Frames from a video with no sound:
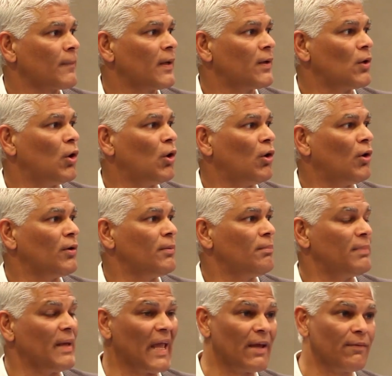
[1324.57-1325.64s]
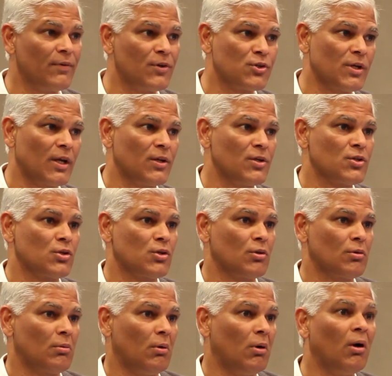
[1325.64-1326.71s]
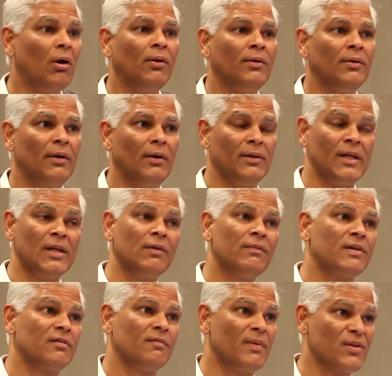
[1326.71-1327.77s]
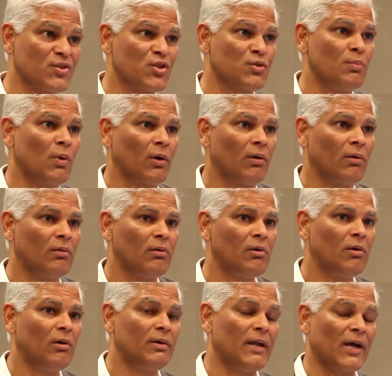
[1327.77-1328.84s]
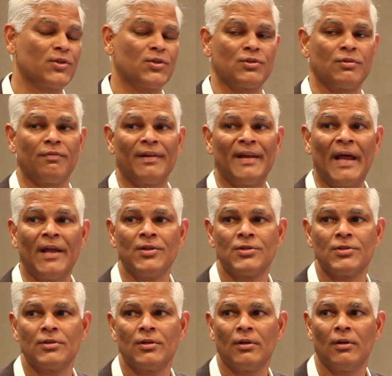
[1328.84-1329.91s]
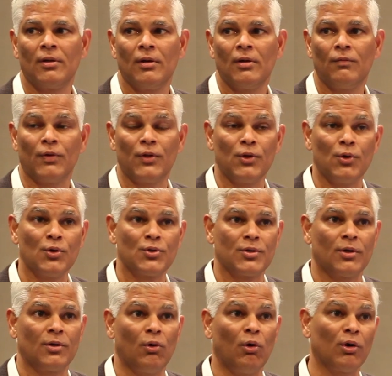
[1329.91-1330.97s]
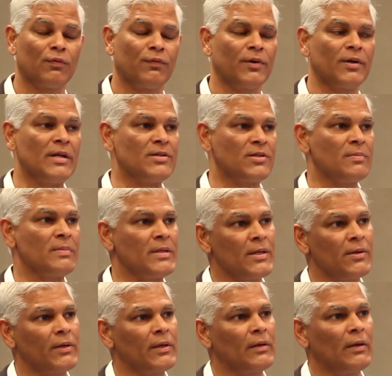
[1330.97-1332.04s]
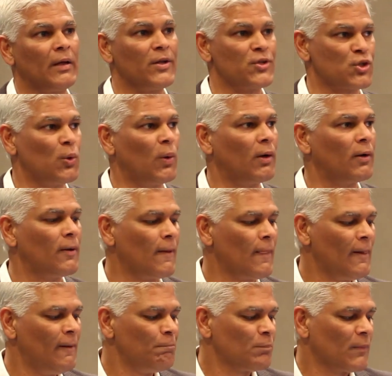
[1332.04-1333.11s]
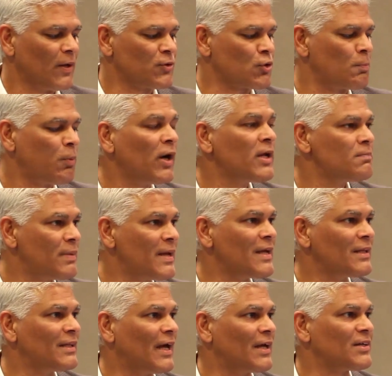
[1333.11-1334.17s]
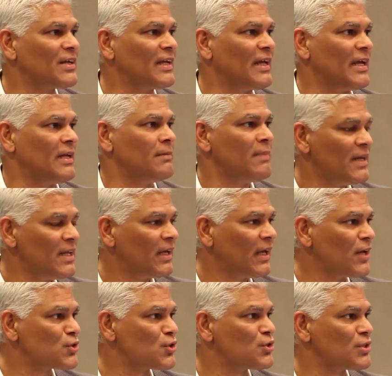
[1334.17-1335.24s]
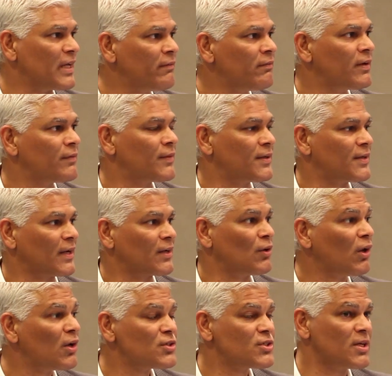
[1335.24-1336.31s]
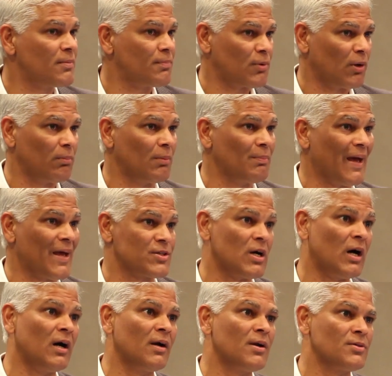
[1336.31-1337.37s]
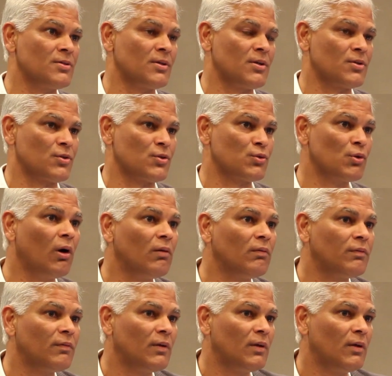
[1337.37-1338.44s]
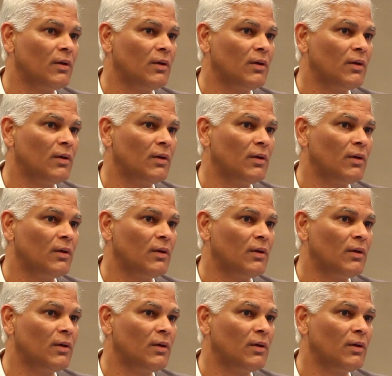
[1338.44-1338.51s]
okay, on behavior change, on an innovative business model, on access to finance for the user or for an intermediary, and so on. And so point being that in many cases, even if the technology problem, as hard as it is to solve,